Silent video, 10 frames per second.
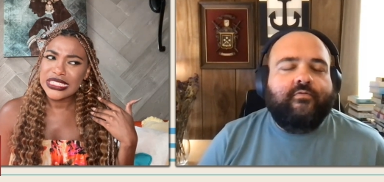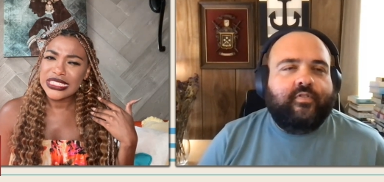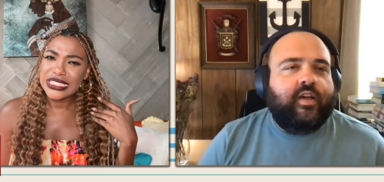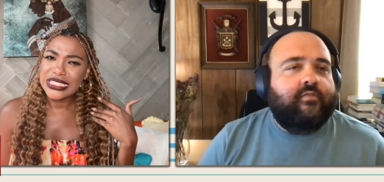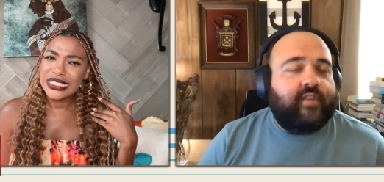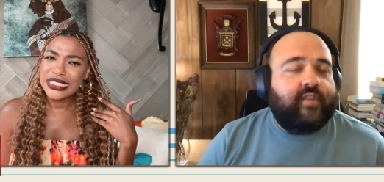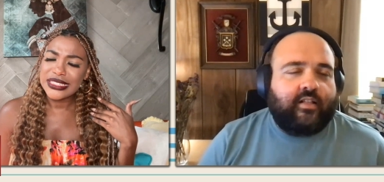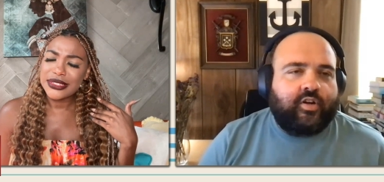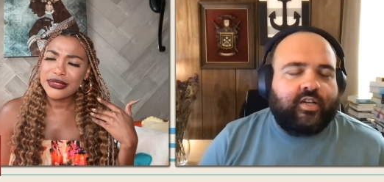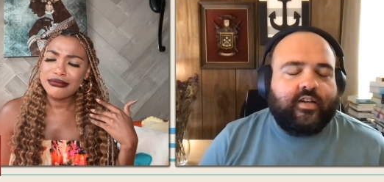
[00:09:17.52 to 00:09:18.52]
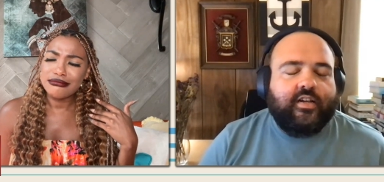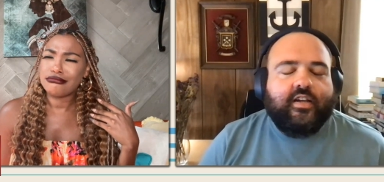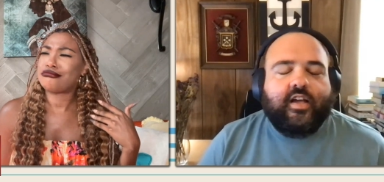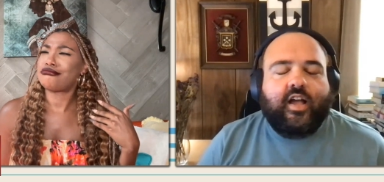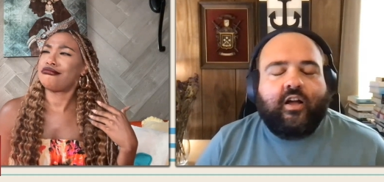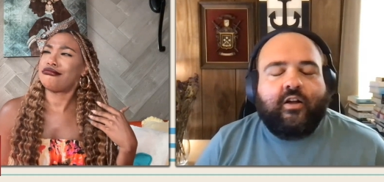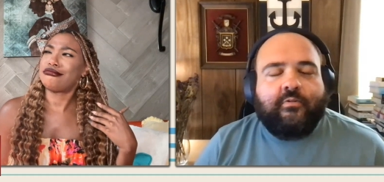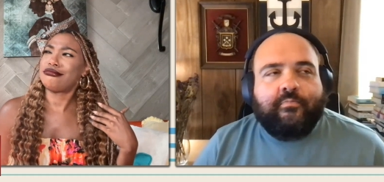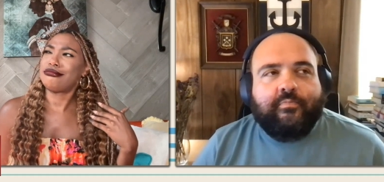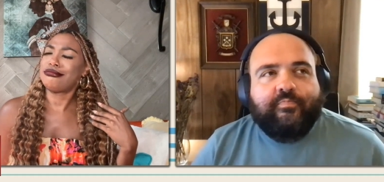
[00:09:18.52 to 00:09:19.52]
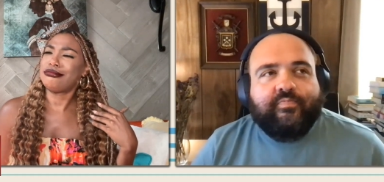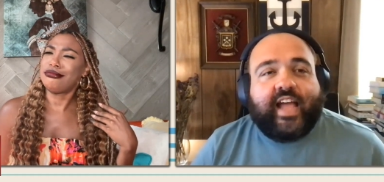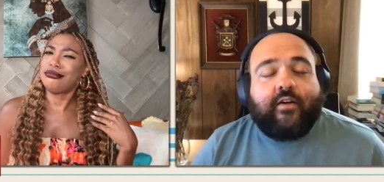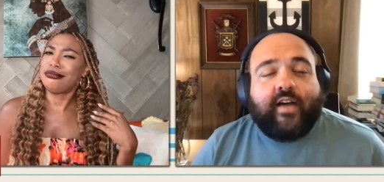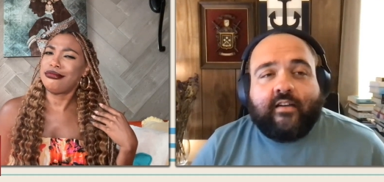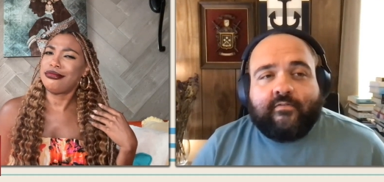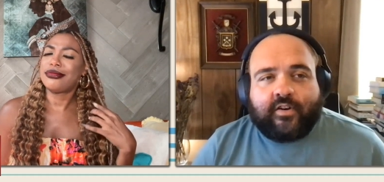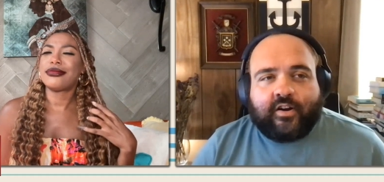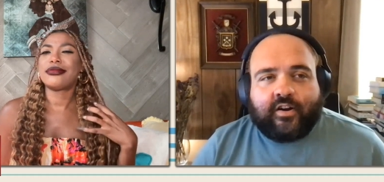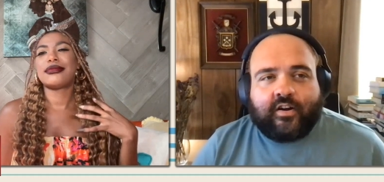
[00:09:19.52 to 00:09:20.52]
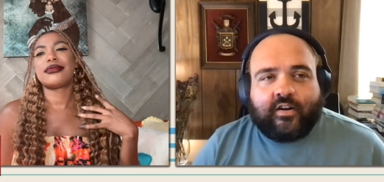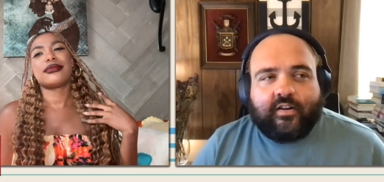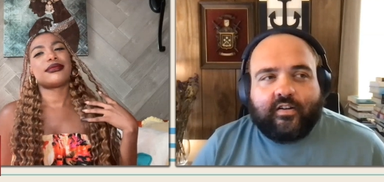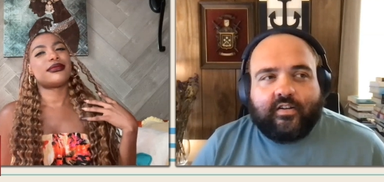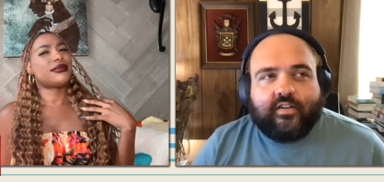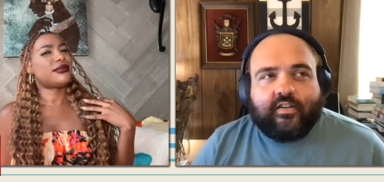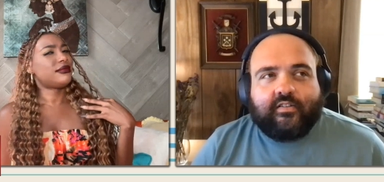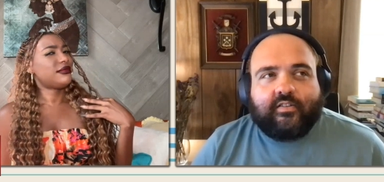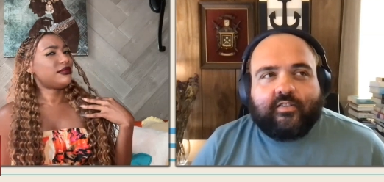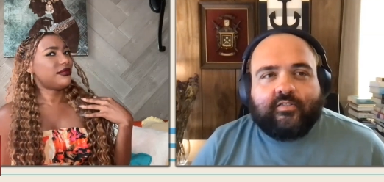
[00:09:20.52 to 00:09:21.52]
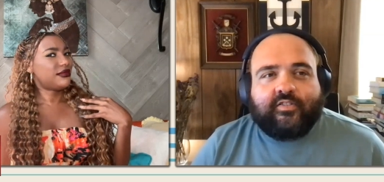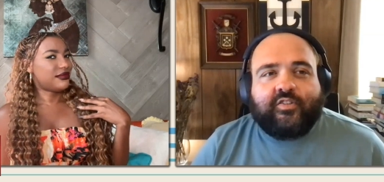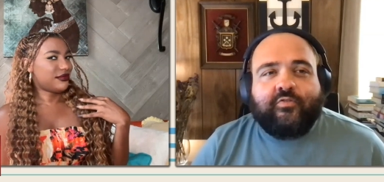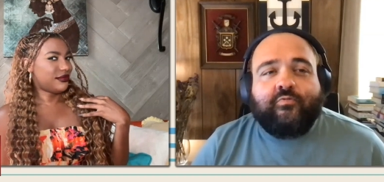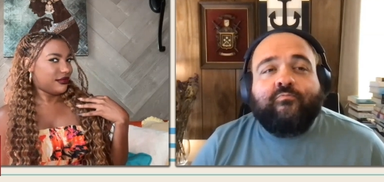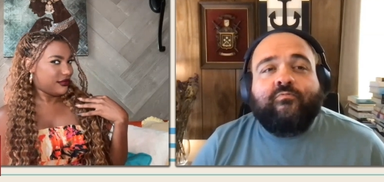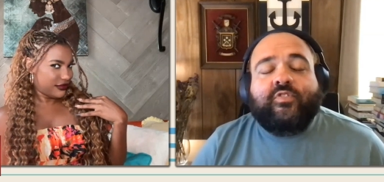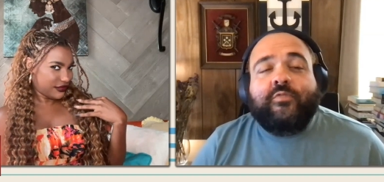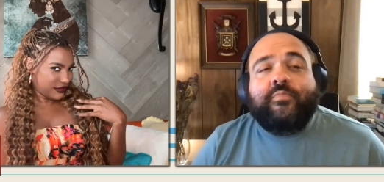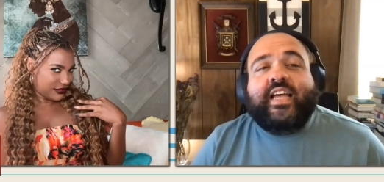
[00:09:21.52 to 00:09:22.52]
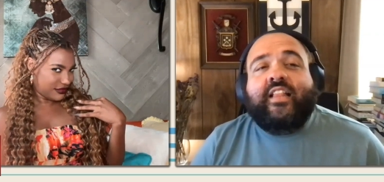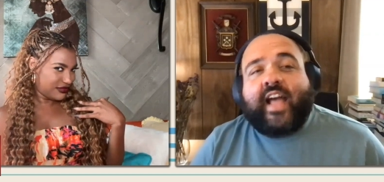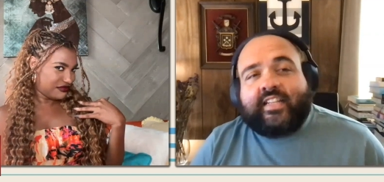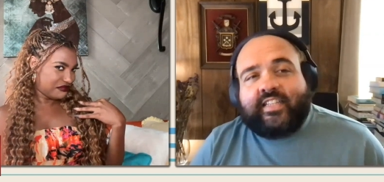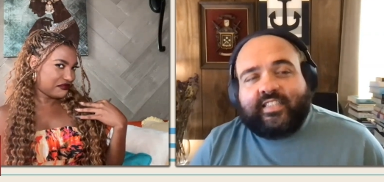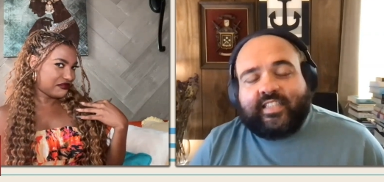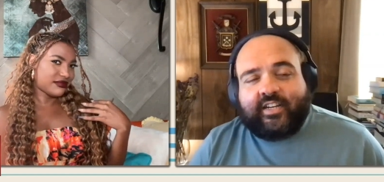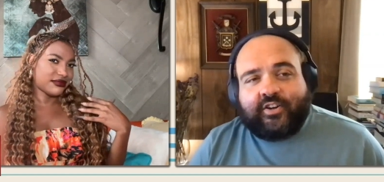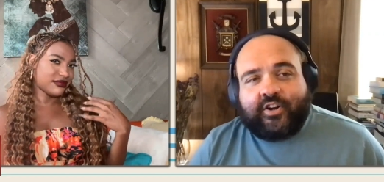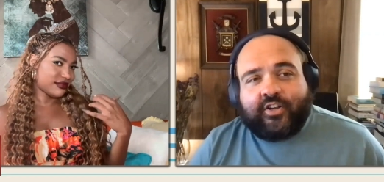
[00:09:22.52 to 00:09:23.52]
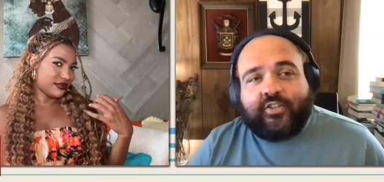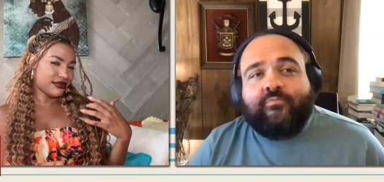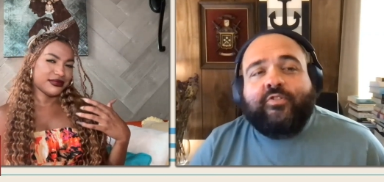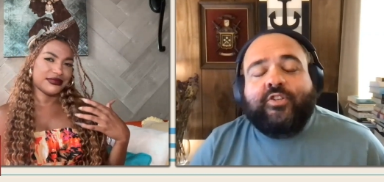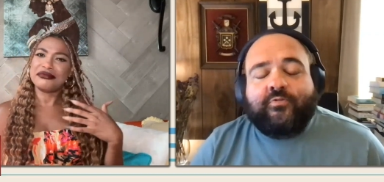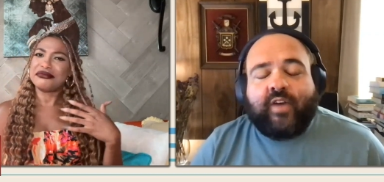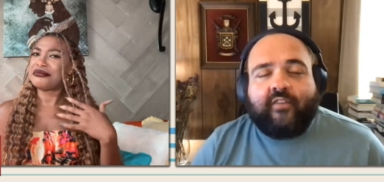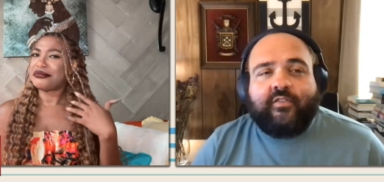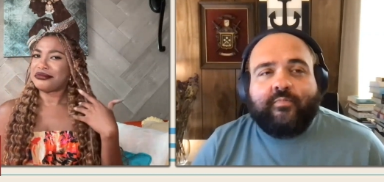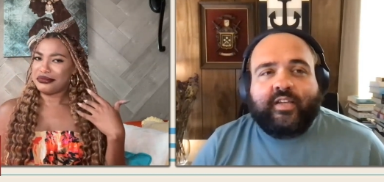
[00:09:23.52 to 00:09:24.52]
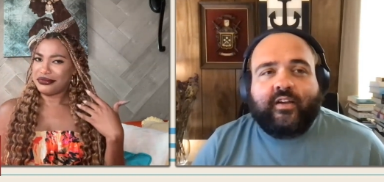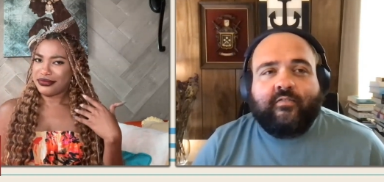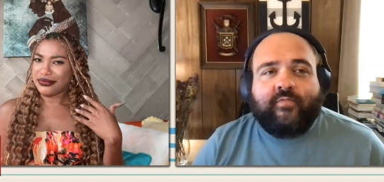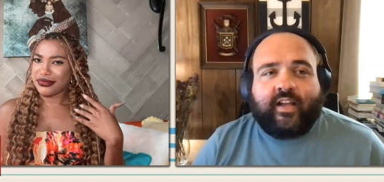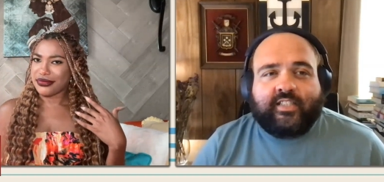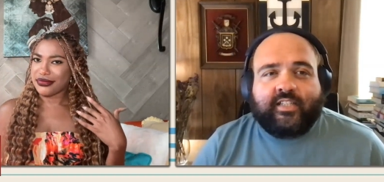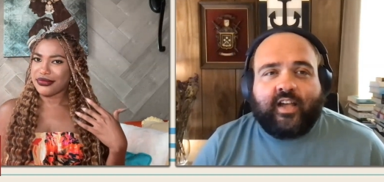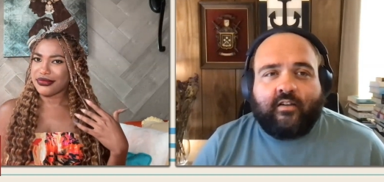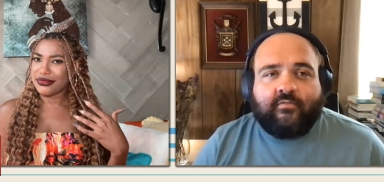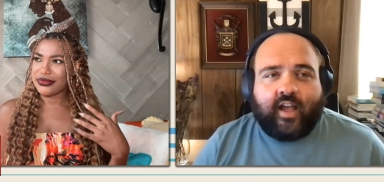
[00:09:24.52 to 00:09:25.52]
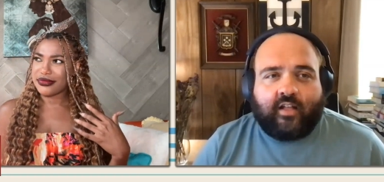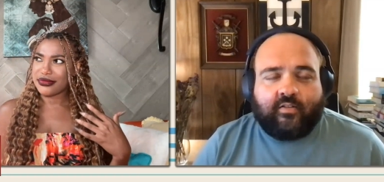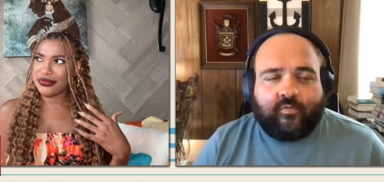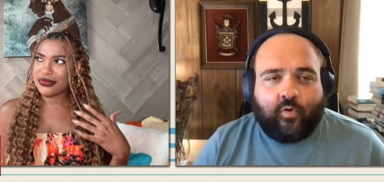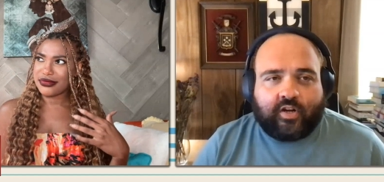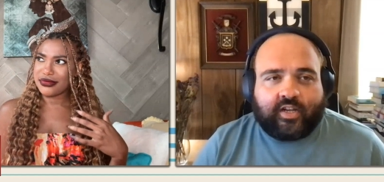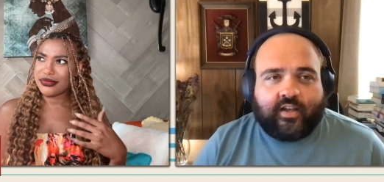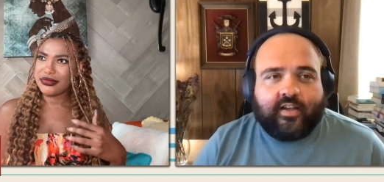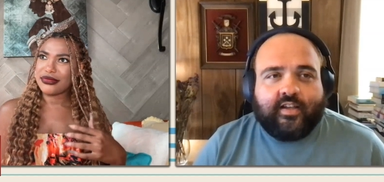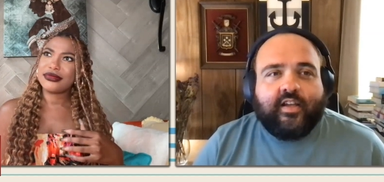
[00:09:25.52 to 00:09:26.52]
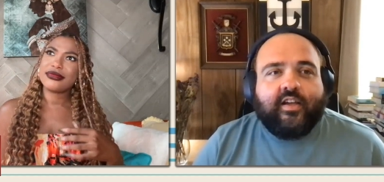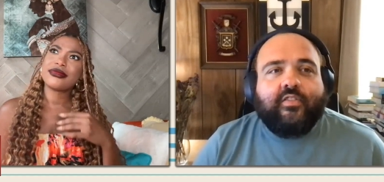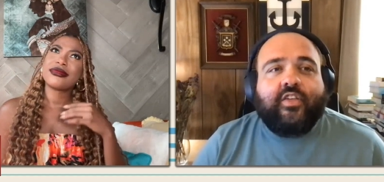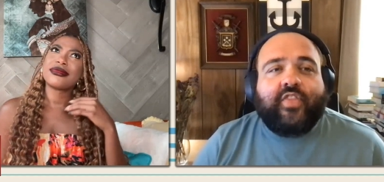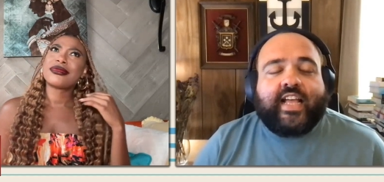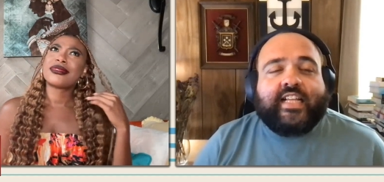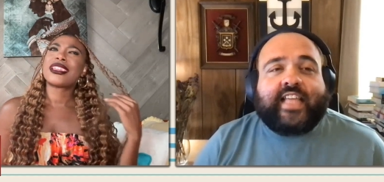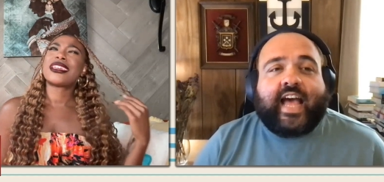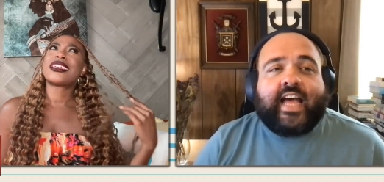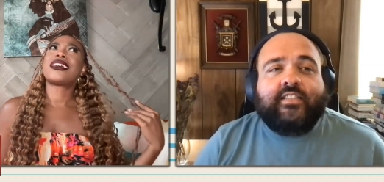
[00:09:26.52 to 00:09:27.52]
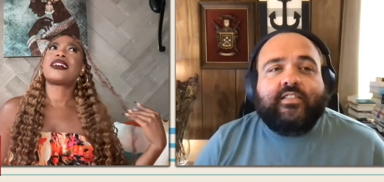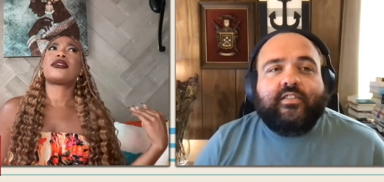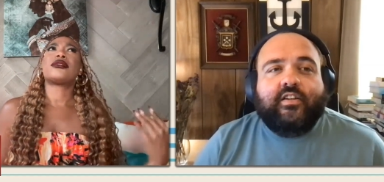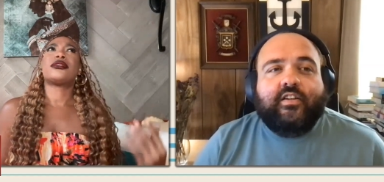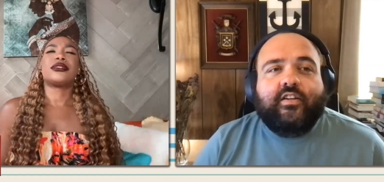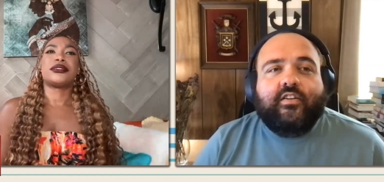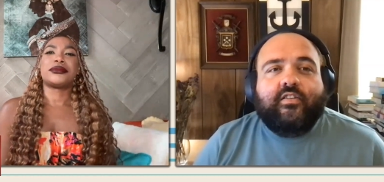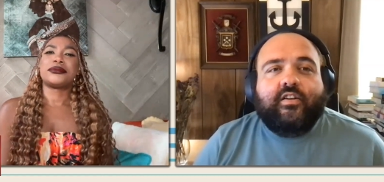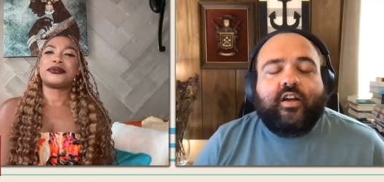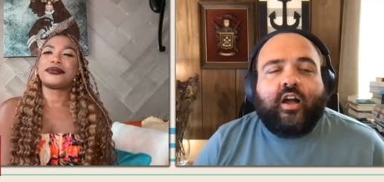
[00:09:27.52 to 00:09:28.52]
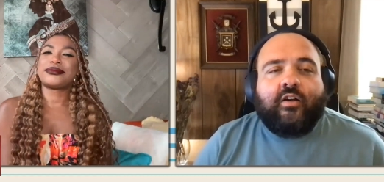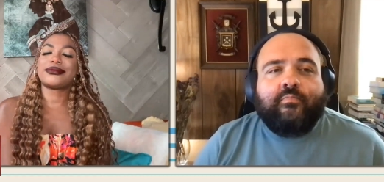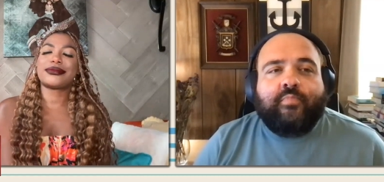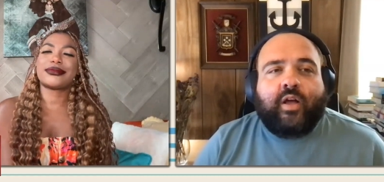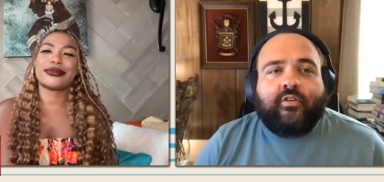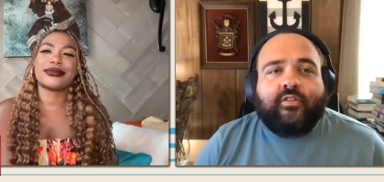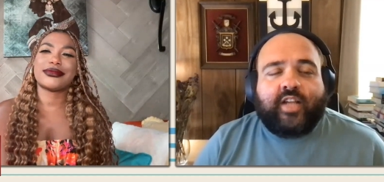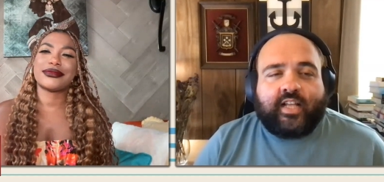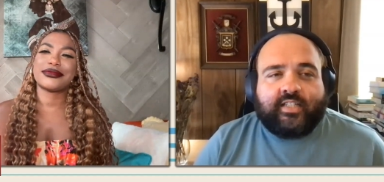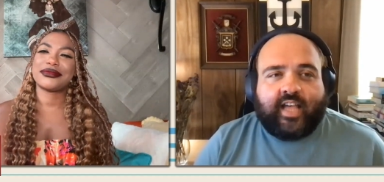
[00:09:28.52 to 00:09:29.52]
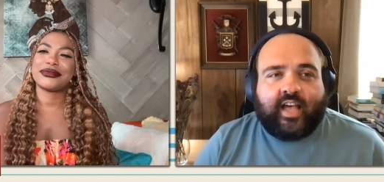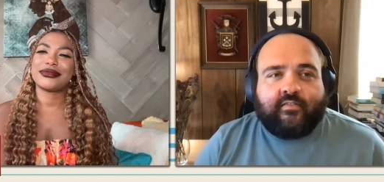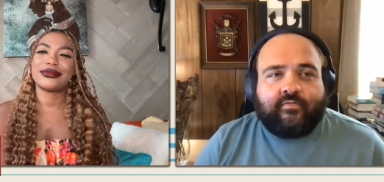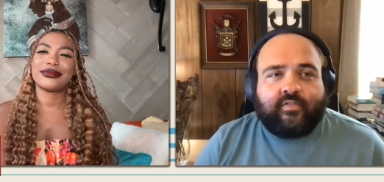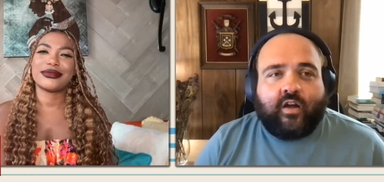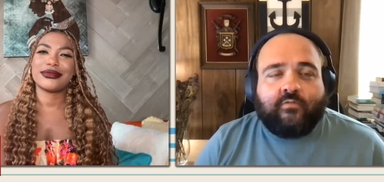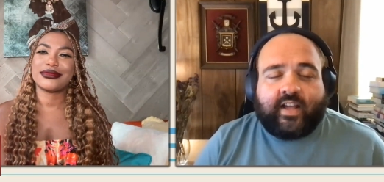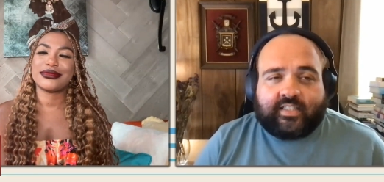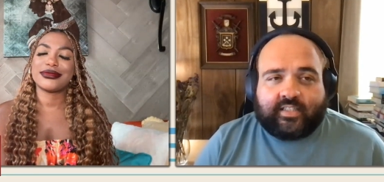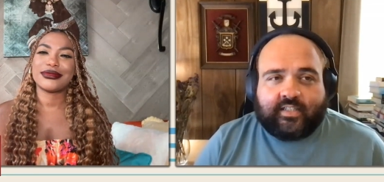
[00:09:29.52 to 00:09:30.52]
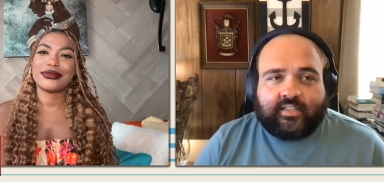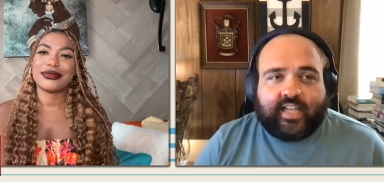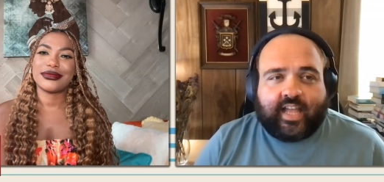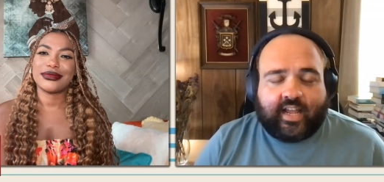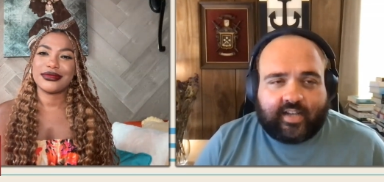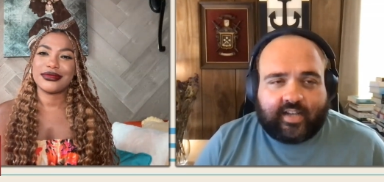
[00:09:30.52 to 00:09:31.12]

Speaker 1: of of California. Um, however, to to be elected senator, you do have to be a resident of California. The thing is that um, Butler does have a residence